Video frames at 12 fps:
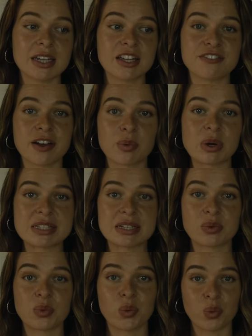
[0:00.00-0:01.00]
if I
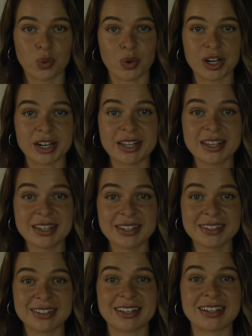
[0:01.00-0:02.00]
wasn't working
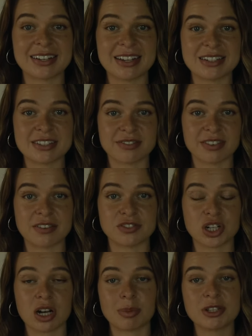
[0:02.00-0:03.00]
like a 9 to 5
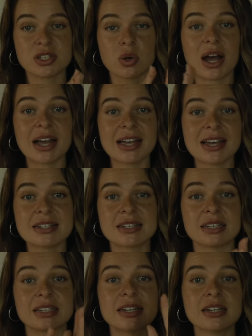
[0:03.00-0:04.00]
job. And so I had
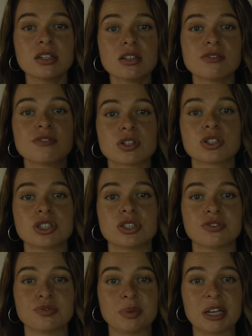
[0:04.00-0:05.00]
to kill the
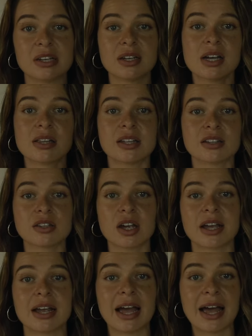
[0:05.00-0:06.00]
version of me that
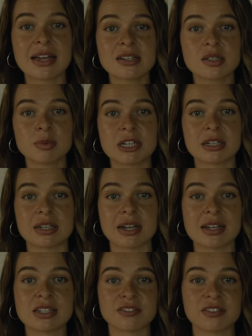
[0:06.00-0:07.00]
thought I had to be in a
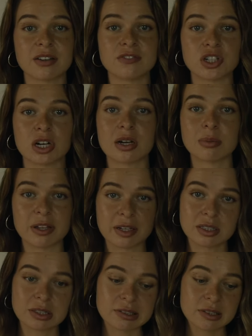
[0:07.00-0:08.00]
9 to 5 job,
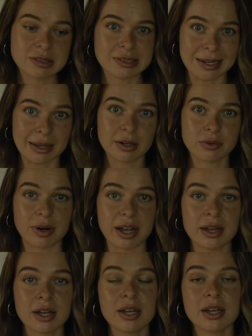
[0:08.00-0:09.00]
like dead,
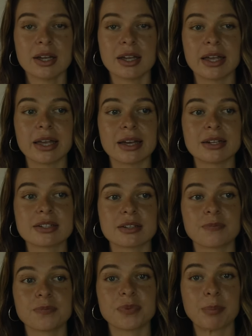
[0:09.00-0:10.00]
right? And
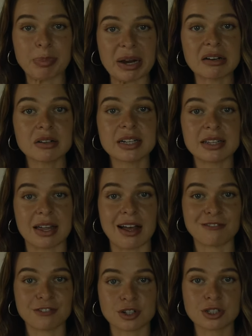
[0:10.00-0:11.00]
bury
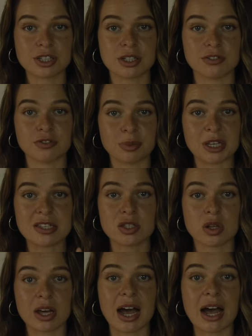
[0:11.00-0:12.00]
that version of me
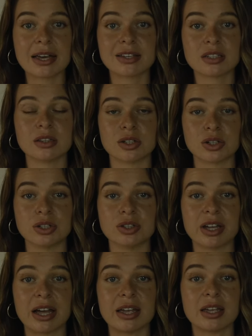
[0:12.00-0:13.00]
so that I could
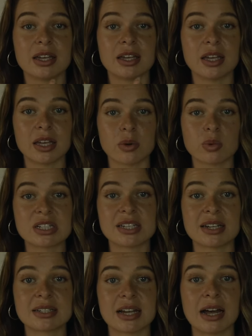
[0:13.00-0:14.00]
learn that it would
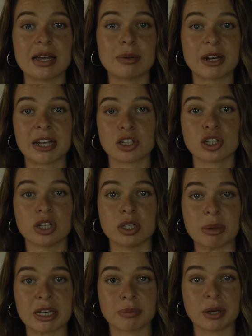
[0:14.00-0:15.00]
take time and I
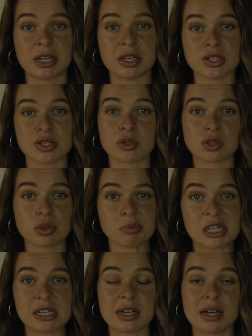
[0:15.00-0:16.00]
could make money on social
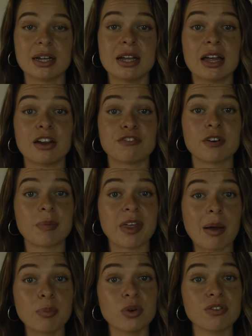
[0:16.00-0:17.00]
media. And from
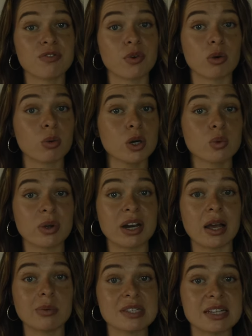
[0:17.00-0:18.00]
that point forward,
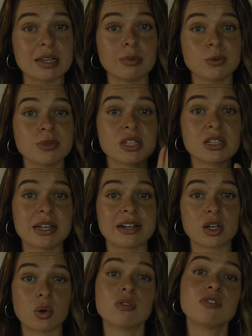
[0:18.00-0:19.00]
when I was able to
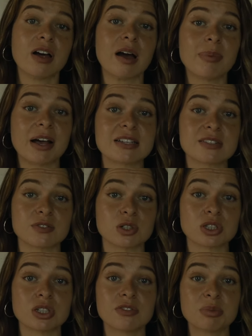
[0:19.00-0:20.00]
let go of that past
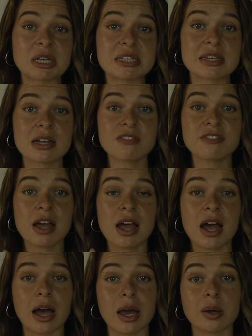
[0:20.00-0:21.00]
version of myself,
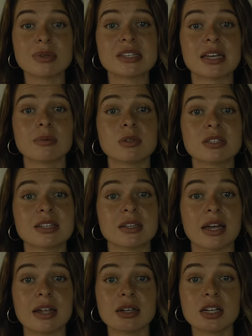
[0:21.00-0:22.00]
I was able to
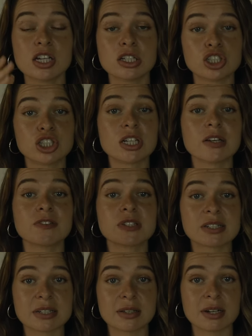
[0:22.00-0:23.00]
then
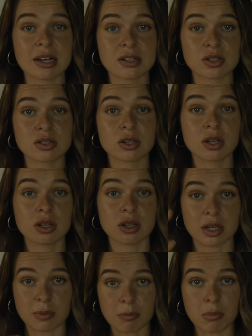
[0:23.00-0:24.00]
shift to the next
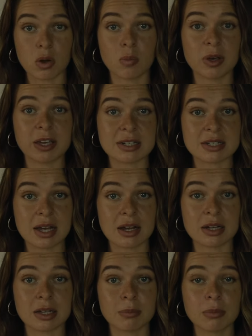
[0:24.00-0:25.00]
like moment in
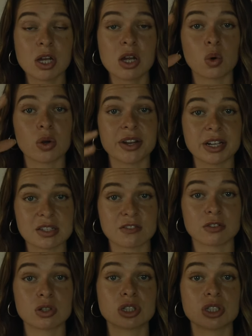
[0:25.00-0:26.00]
time where the next
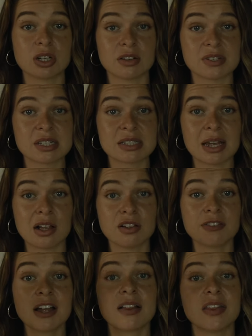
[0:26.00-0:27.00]
version of
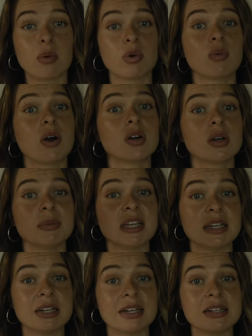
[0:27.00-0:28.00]
self that would welcome
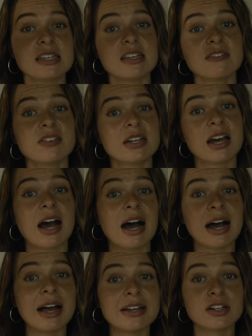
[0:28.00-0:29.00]
in an even
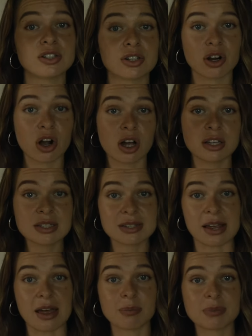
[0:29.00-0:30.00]
higher
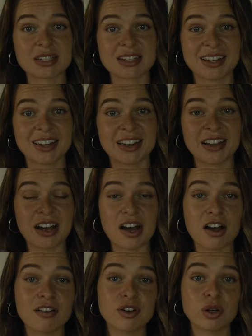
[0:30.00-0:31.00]
concept
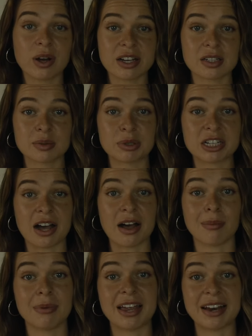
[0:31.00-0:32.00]
of who I could
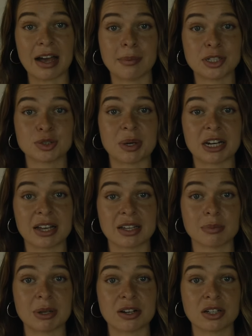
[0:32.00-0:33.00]
become and how much money I
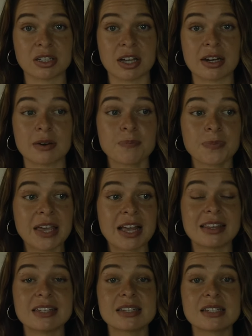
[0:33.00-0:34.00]
could make online.
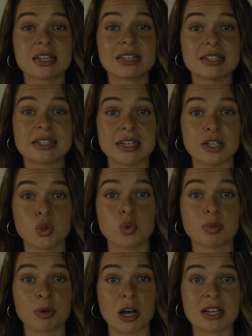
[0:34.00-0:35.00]
And this is a
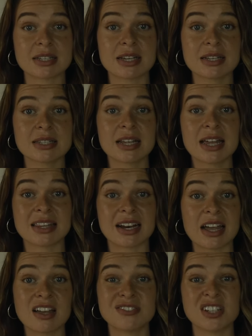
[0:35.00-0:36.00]
continual process
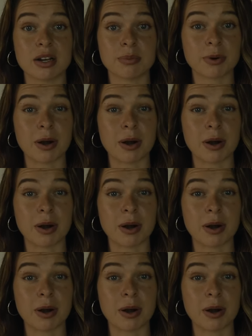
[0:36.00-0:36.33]
that I have done